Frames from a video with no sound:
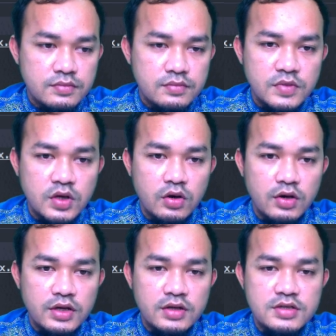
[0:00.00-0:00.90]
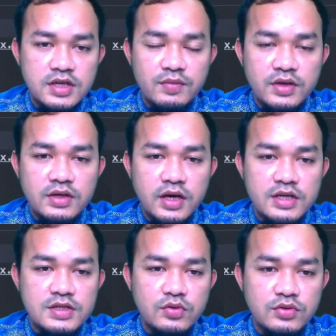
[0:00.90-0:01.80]
The calling is same thing. There
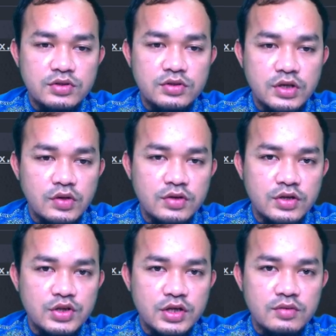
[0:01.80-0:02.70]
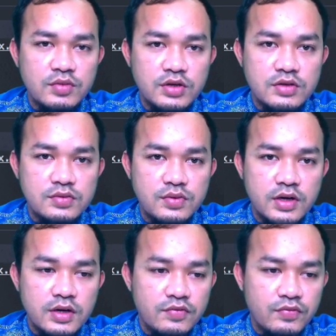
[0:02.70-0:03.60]
is nothing change because we
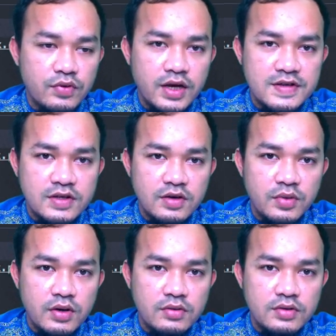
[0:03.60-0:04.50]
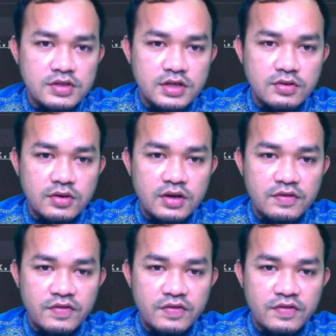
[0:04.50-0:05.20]
are forecasting about this thing, okay.